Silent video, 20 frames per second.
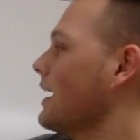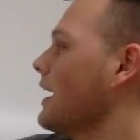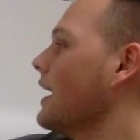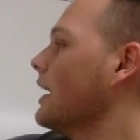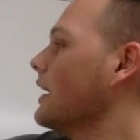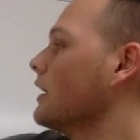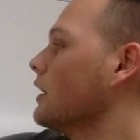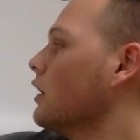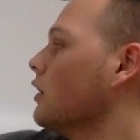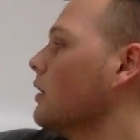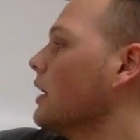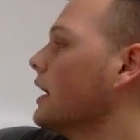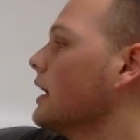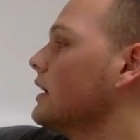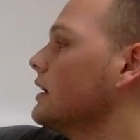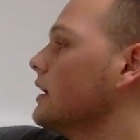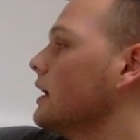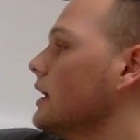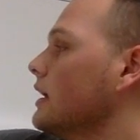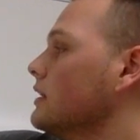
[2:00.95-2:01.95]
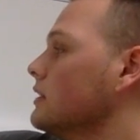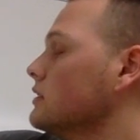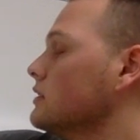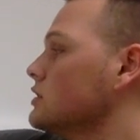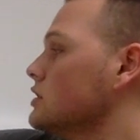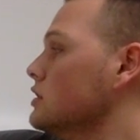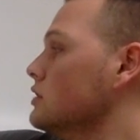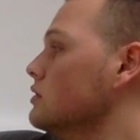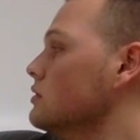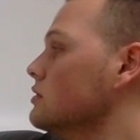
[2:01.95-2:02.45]
and go ahead
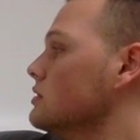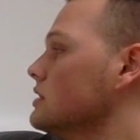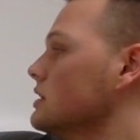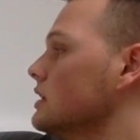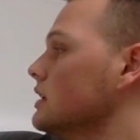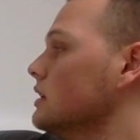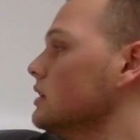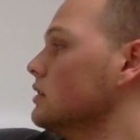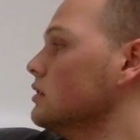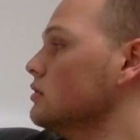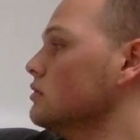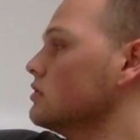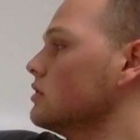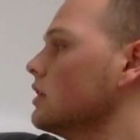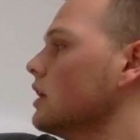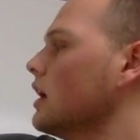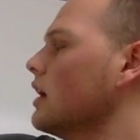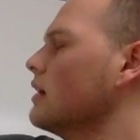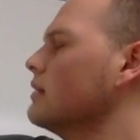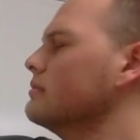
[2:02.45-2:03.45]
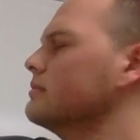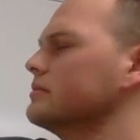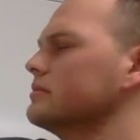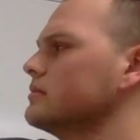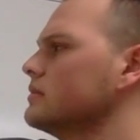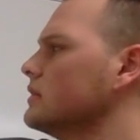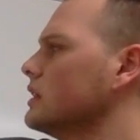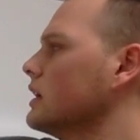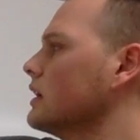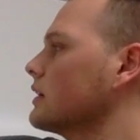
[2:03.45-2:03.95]
and use the
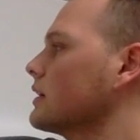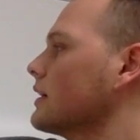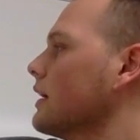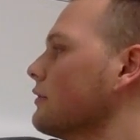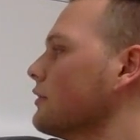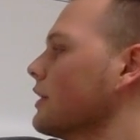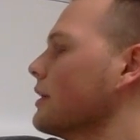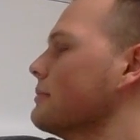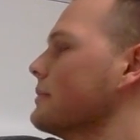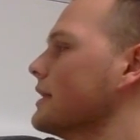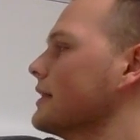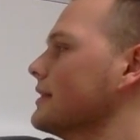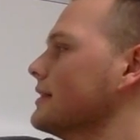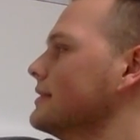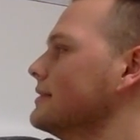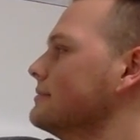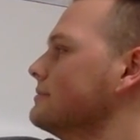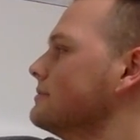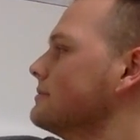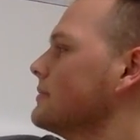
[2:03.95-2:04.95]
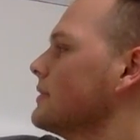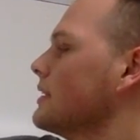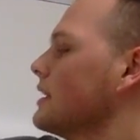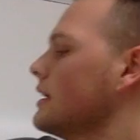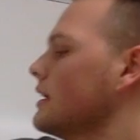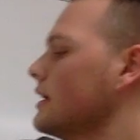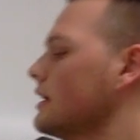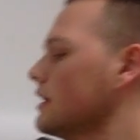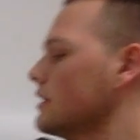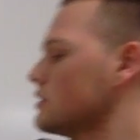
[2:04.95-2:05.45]
cover-up method.
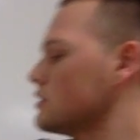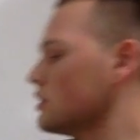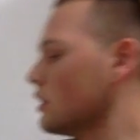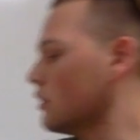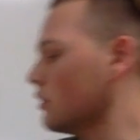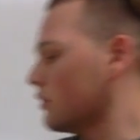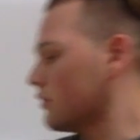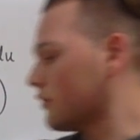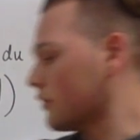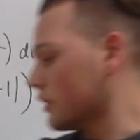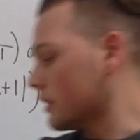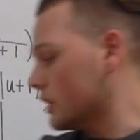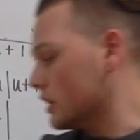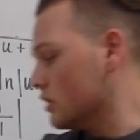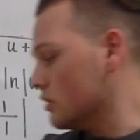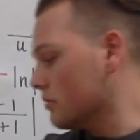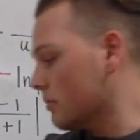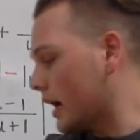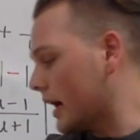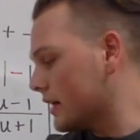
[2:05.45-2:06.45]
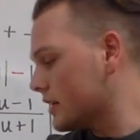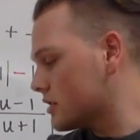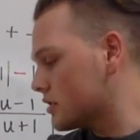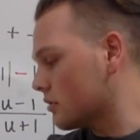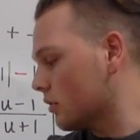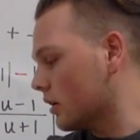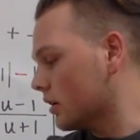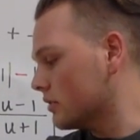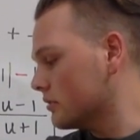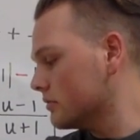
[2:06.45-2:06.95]
So for the u minus
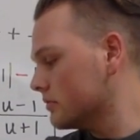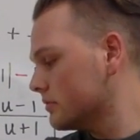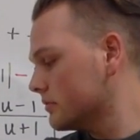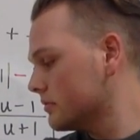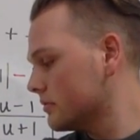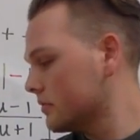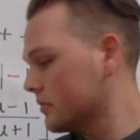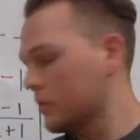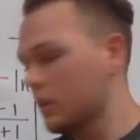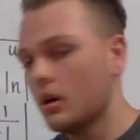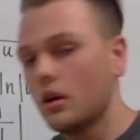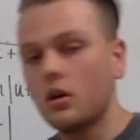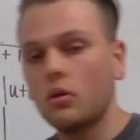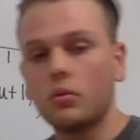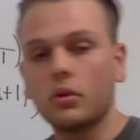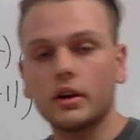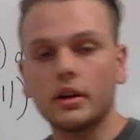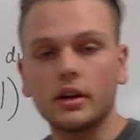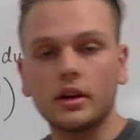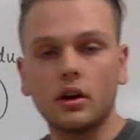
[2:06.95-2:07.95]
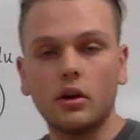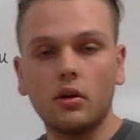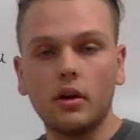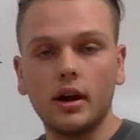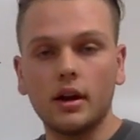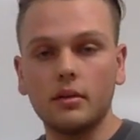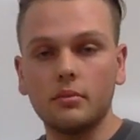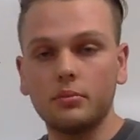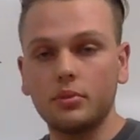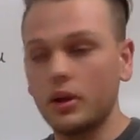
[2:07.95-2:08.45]
1, we're going to go
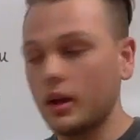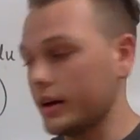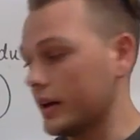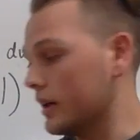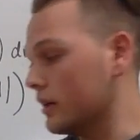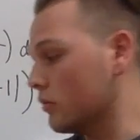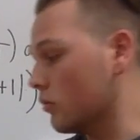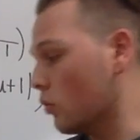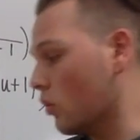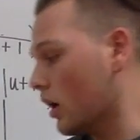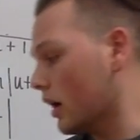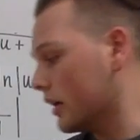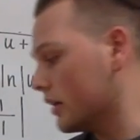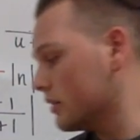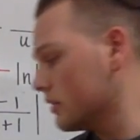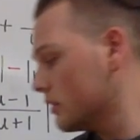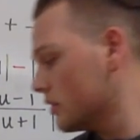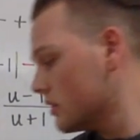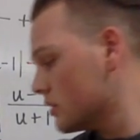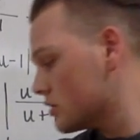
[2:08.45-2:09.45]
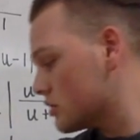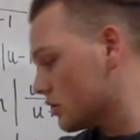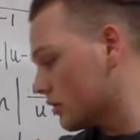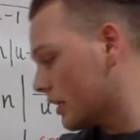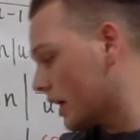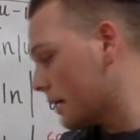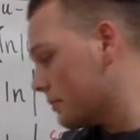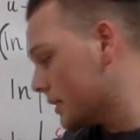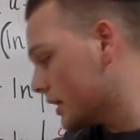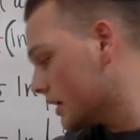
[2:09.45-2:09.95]
ahead and plug in 1, so
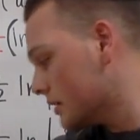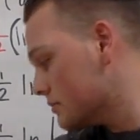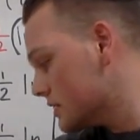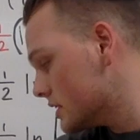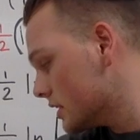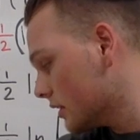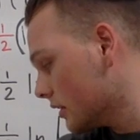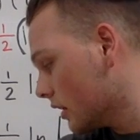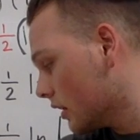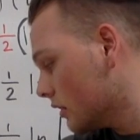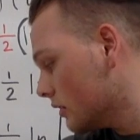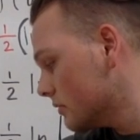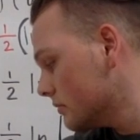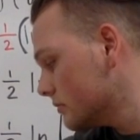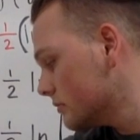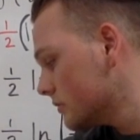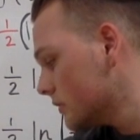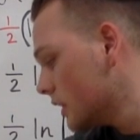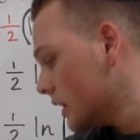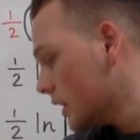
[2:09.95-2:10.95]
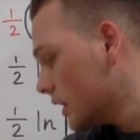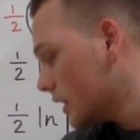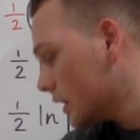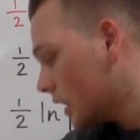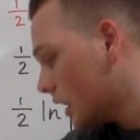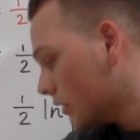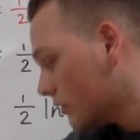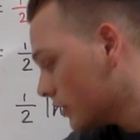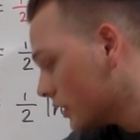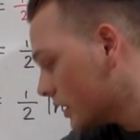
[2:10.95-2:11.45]
that becomes 0,
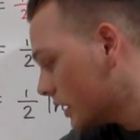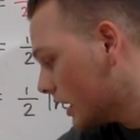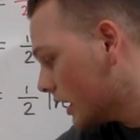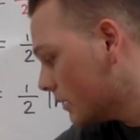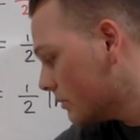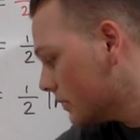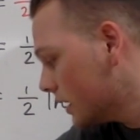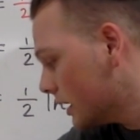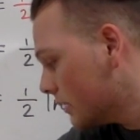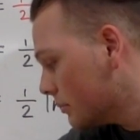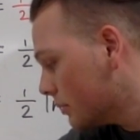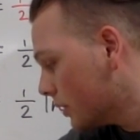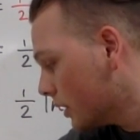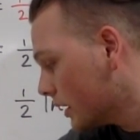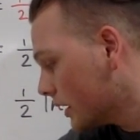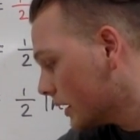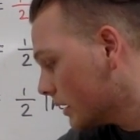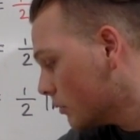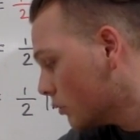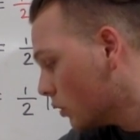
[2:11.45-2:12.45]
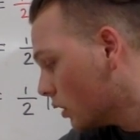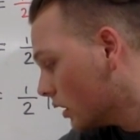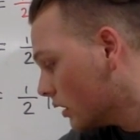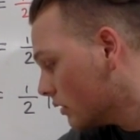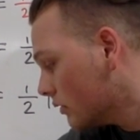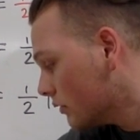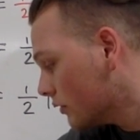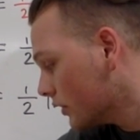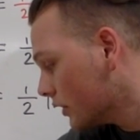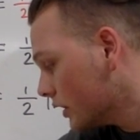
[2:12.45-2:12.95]
cover it up, and plug in
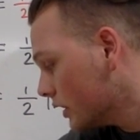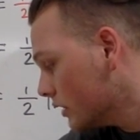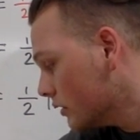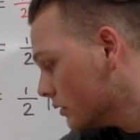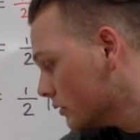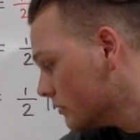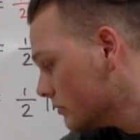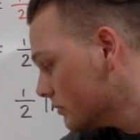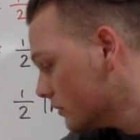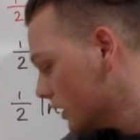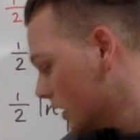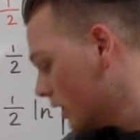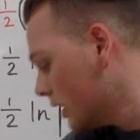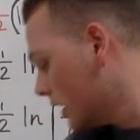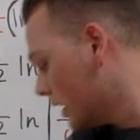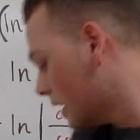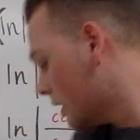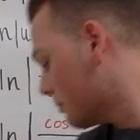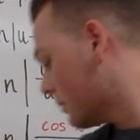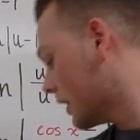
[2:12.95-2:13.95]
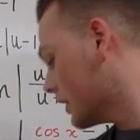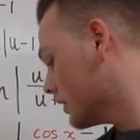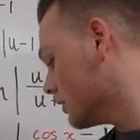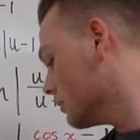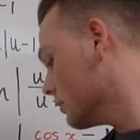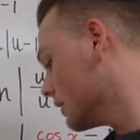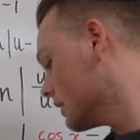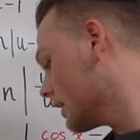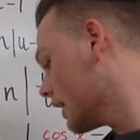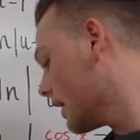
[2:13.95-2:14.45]
1 for u. And by
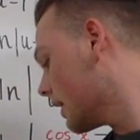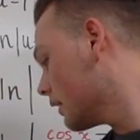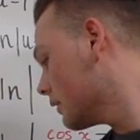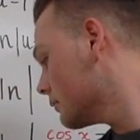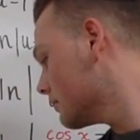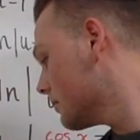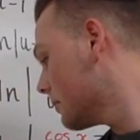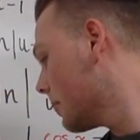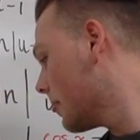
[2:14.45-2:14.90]
doing that,